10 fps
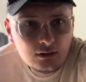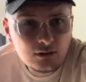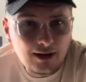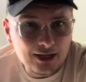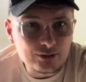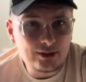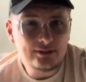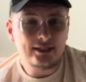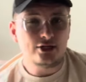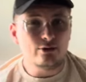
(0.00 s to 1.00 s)
Right, so we
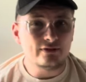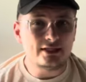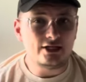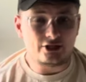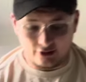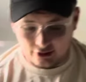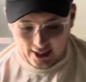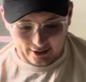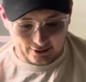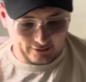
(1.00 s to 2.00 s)
continue with a t-shirt
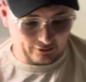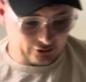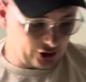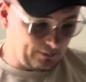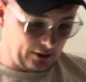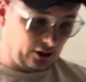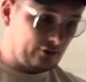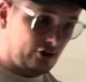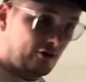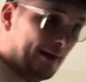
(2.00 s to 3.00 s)
change after I spilt
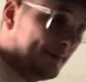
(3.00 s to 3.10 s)
loads of crap